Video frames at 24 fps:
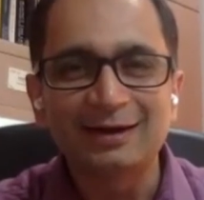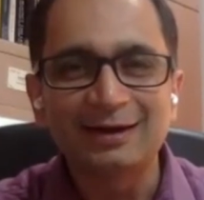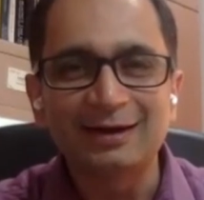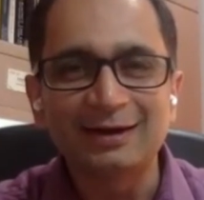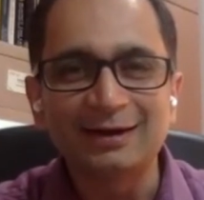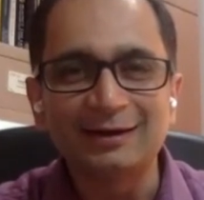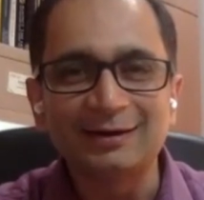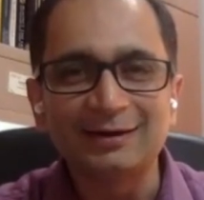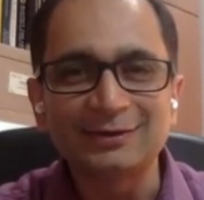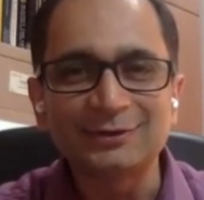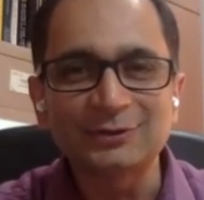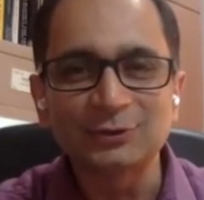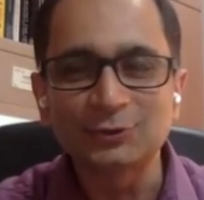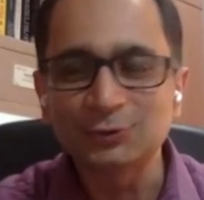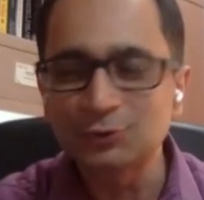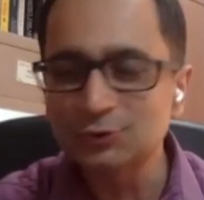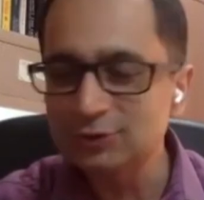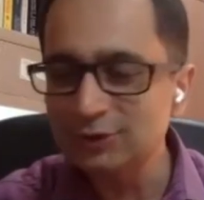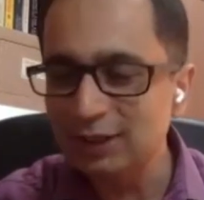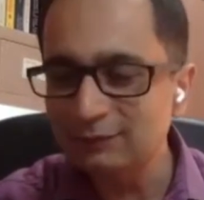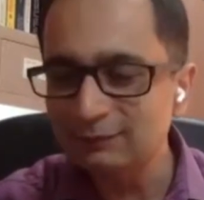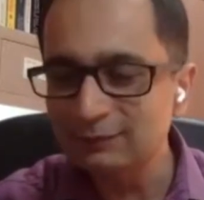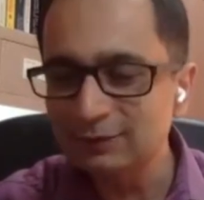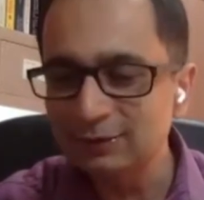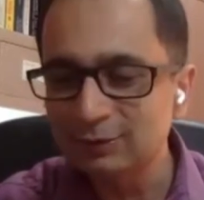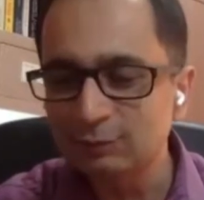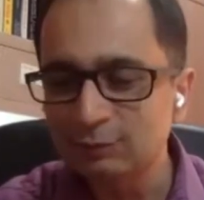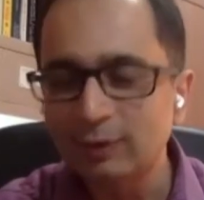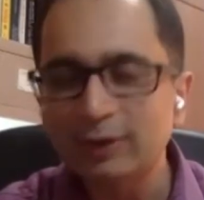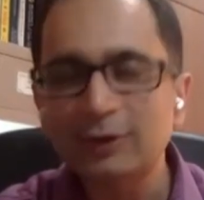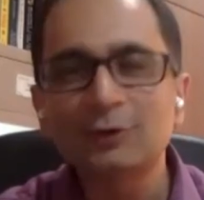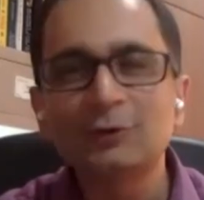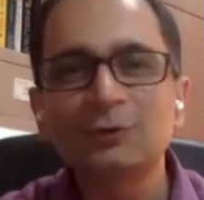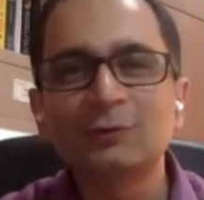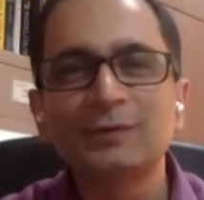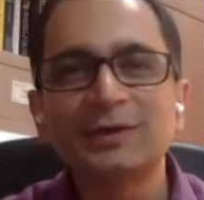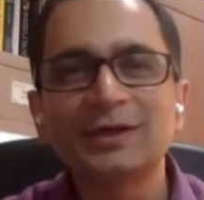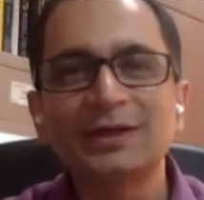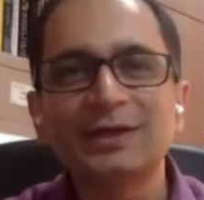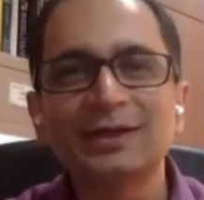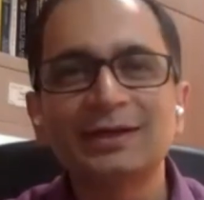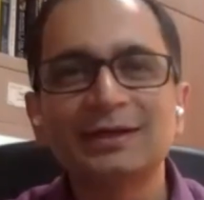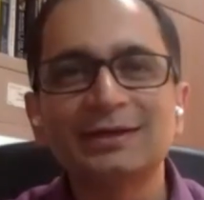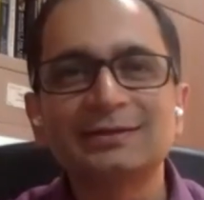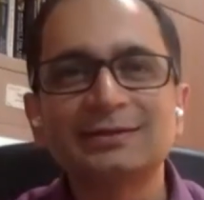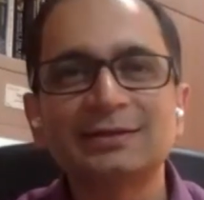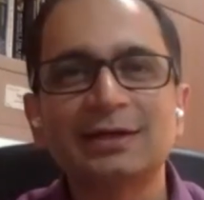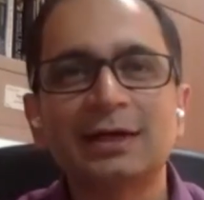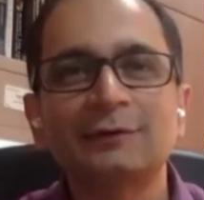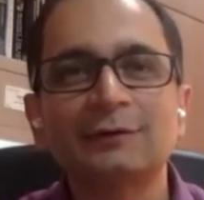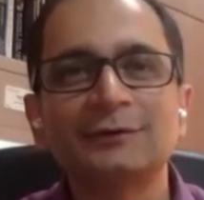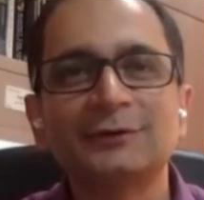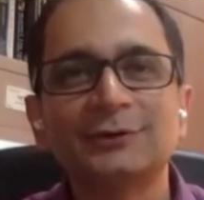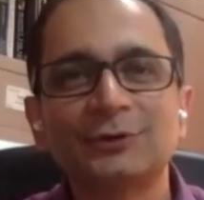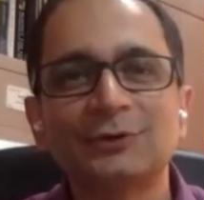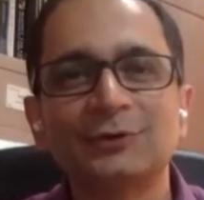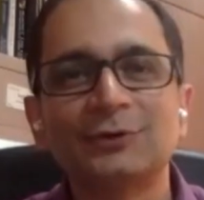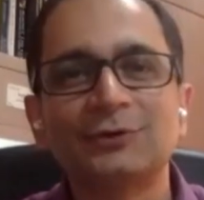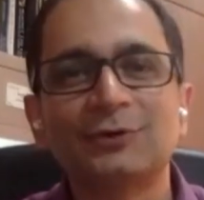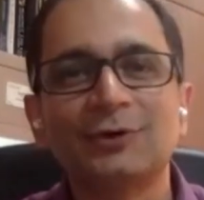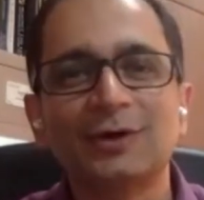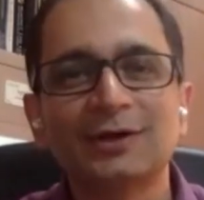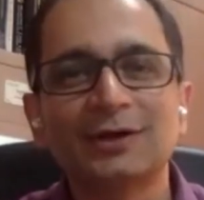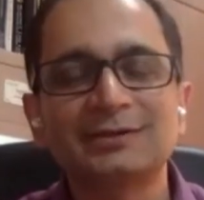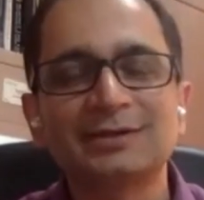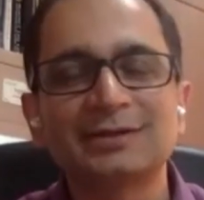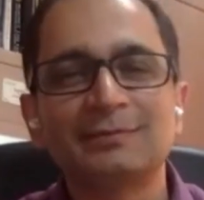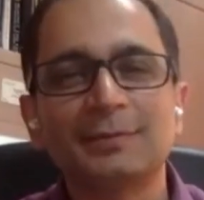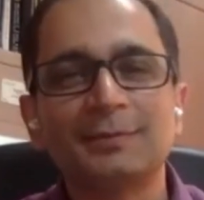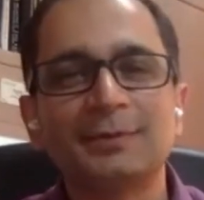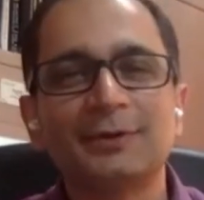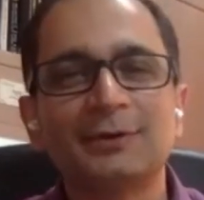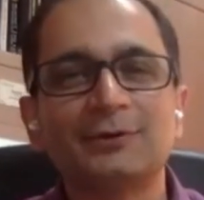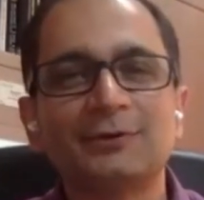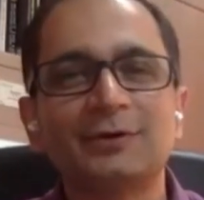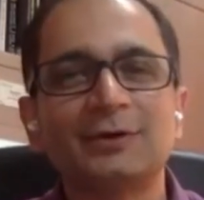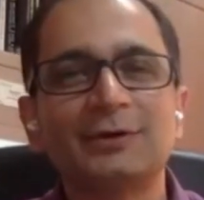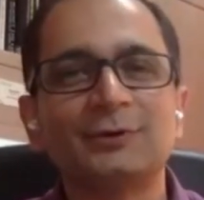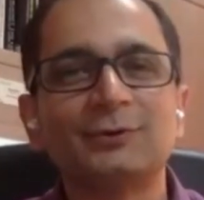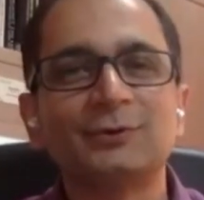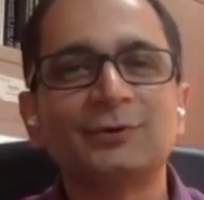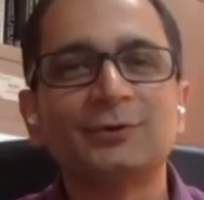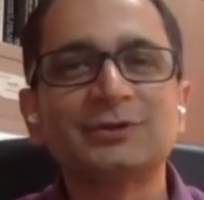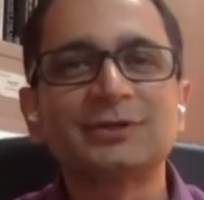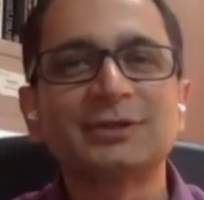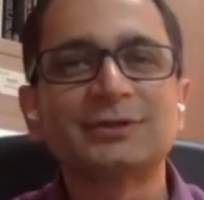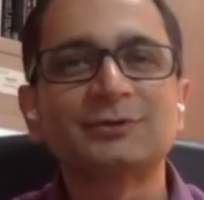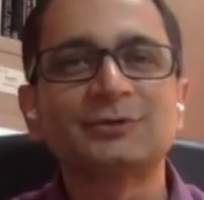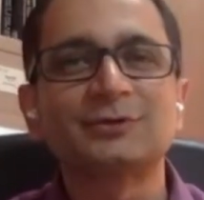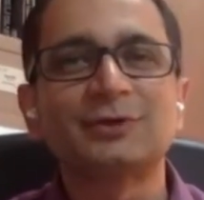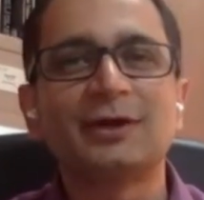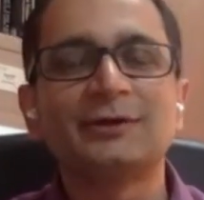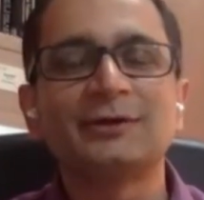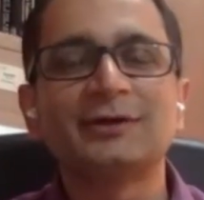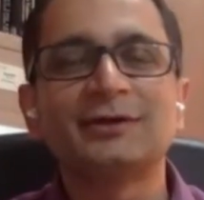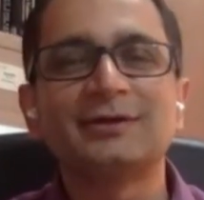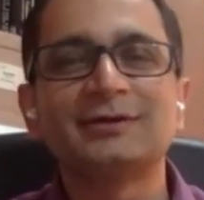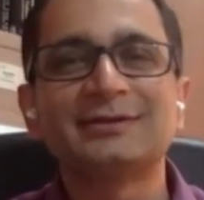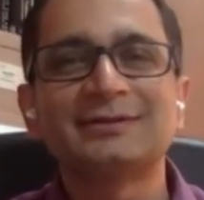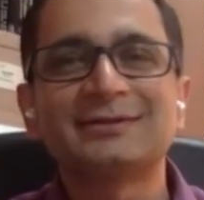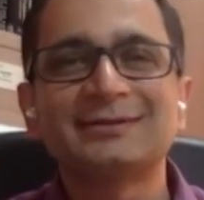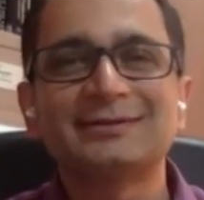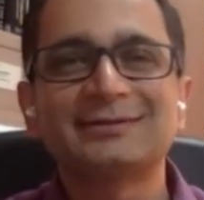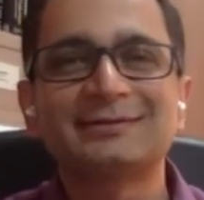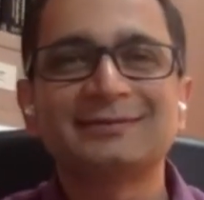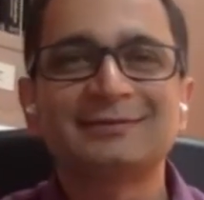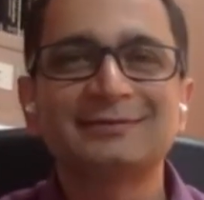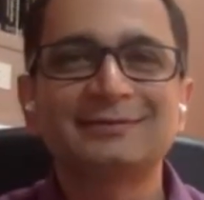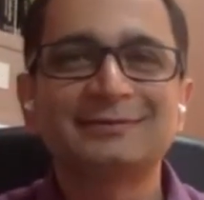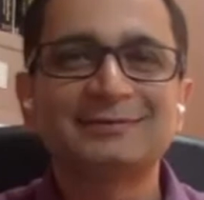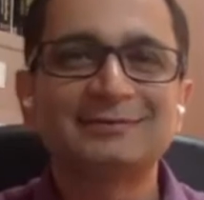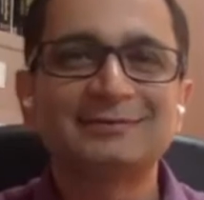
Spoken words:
So, to start with, why don't we start with your introduction? Maybe you can introduce us to the audience.